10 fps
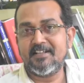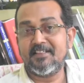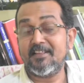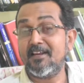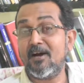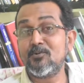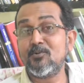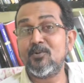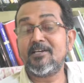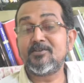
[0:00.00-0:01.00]
Then how do
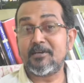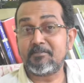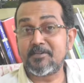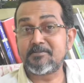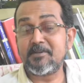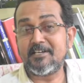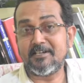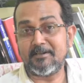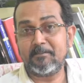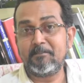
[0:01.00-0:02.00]
we interrupt a speaker?